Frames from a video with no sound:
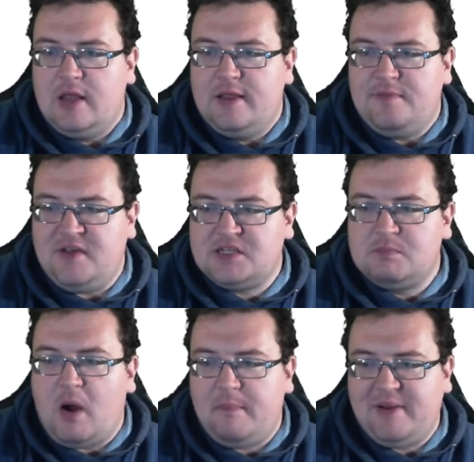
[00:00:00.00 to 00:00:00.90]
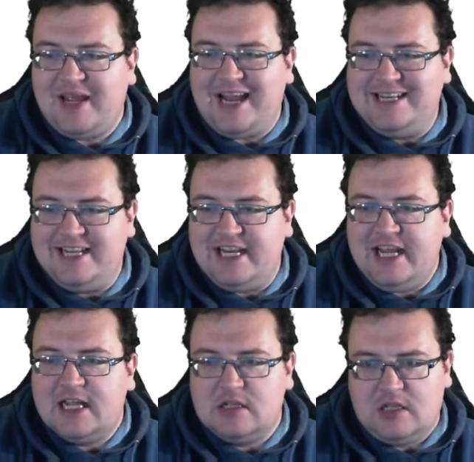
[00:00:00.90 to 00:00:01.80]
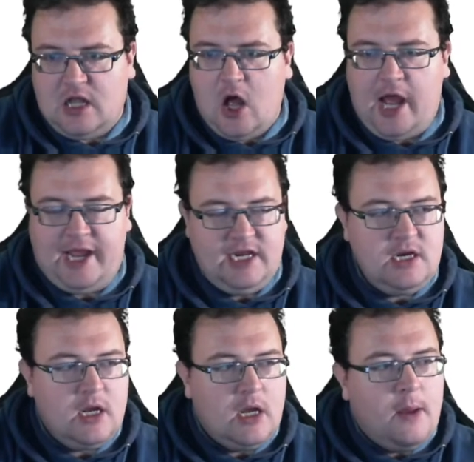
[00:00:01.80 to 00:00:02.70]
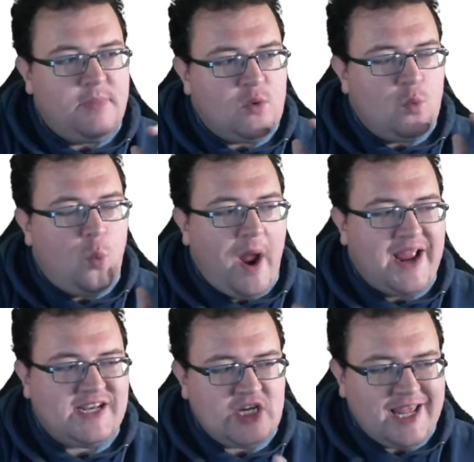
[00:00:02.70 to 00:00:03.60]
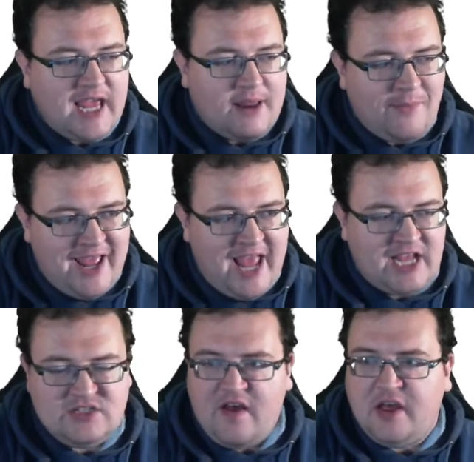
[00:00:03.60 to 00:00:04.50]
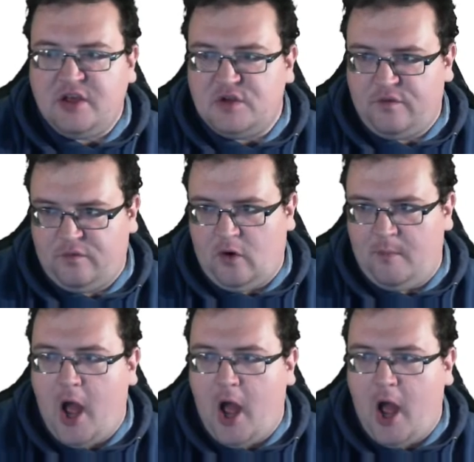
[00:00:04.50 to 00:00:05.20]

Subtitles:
this might be a linear line, but where did I get my x values from?